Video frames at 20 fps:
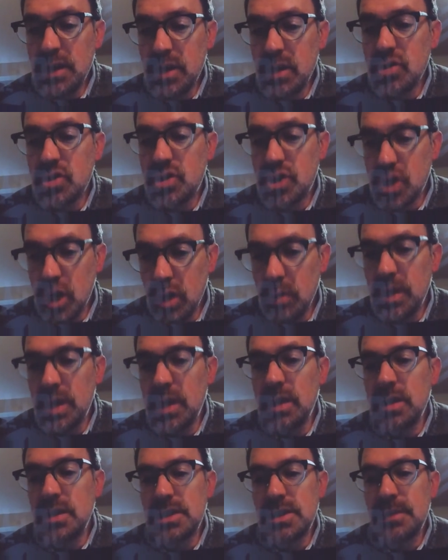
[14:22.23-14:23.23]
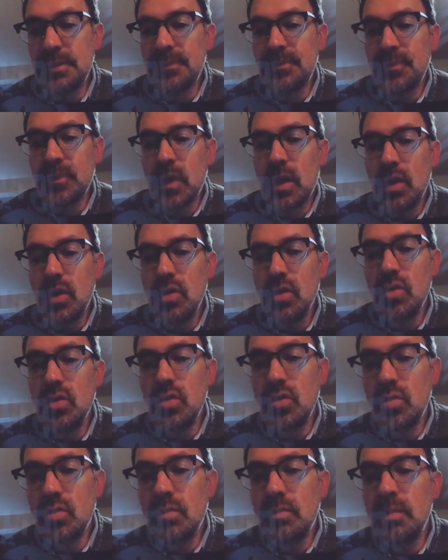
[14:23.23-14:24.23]
Those Germans
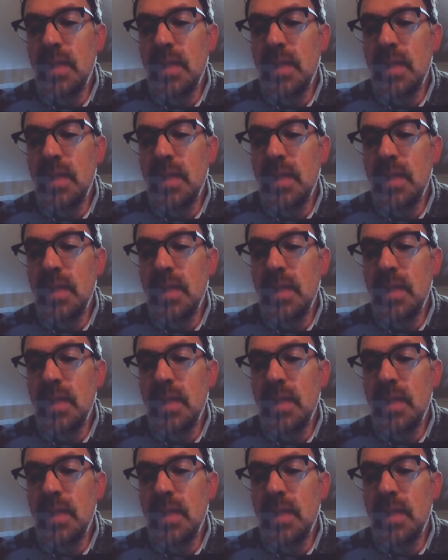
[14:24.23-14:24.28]
who